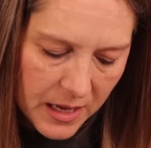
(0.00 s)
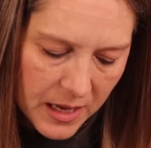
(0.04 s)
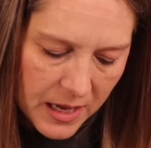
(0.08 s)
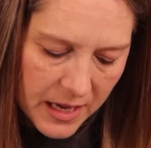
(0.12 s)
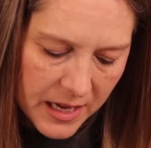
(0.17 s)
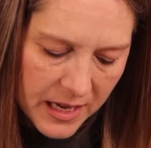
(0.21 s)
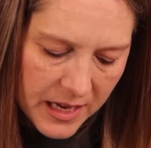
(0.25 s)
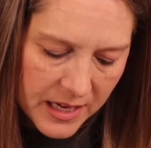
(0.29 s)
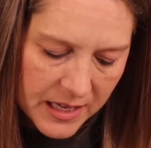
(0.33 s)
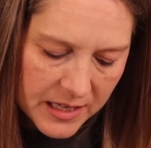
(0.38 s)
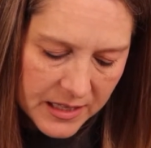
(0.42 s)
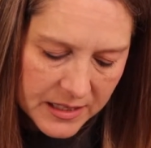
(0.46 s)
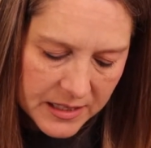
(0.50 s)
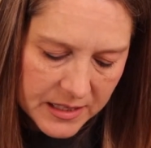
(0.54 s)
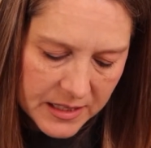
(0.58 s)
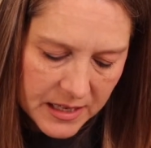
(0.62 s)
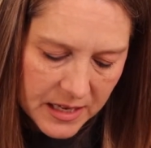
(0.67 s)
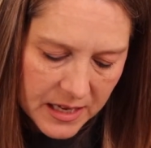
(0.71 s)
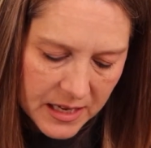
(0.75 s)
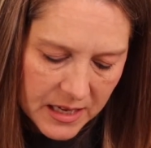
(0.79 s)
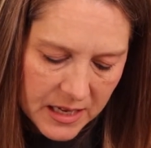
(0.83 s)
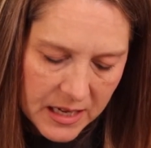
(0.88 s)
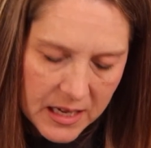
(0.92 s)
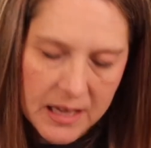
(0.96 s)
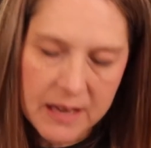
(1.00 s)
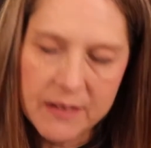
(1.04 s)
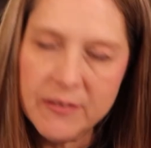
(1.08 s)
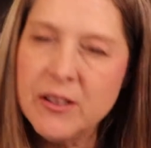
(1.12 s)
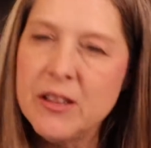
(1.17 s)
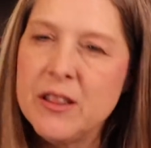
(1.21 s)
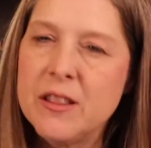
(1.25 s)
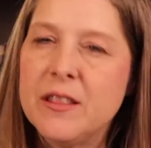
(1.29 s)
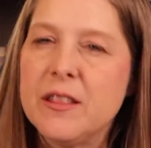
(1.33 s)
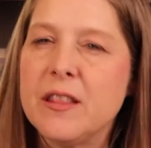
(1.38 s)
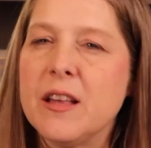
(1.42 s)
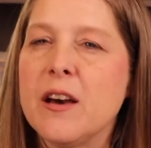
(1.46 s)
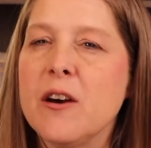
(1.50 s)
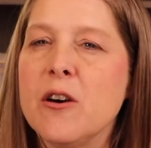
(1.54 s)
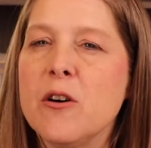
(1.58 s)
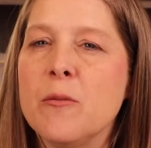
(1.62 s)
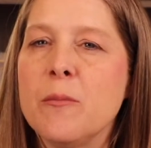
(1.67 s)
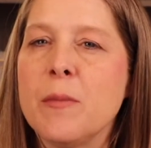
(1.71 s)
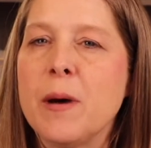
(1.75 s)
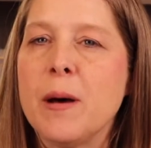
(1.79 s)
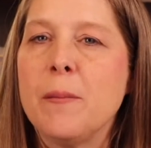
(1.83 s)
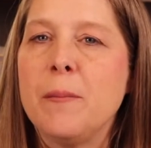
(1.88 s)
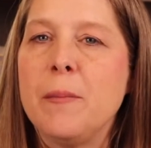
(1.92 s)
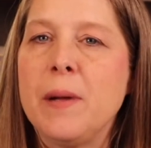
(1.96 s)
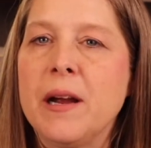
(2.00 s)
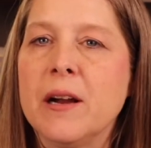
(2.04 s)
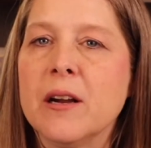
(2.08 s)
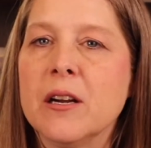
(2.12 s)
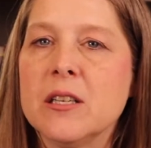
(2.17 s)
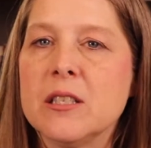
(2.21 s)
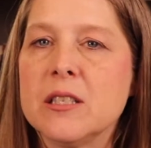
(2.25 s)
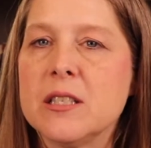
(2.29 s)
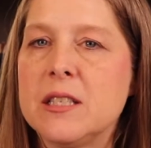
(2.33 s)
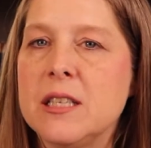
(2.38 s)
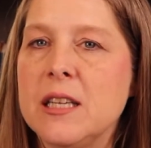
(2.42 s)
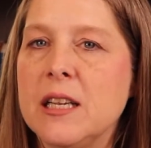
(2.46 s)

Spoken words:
is, even though my parents